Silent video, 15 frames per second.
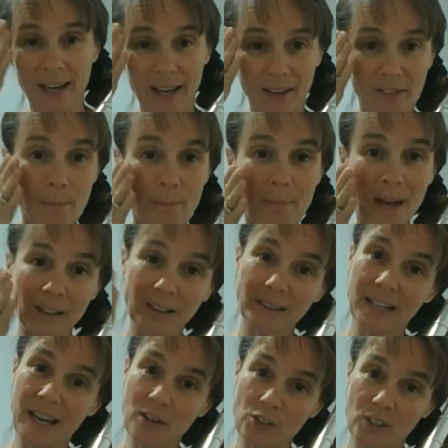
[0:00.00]
and the metal
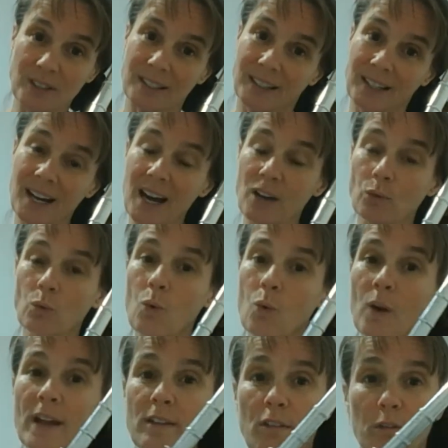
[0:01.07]
allows it to cut
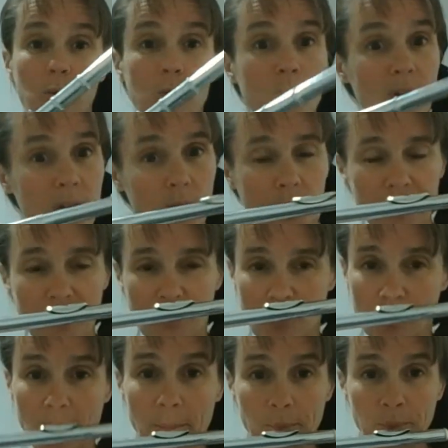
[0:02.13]
right through the
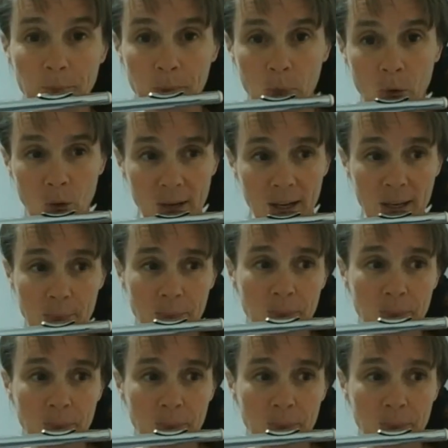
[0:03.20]
orchestra. Okay,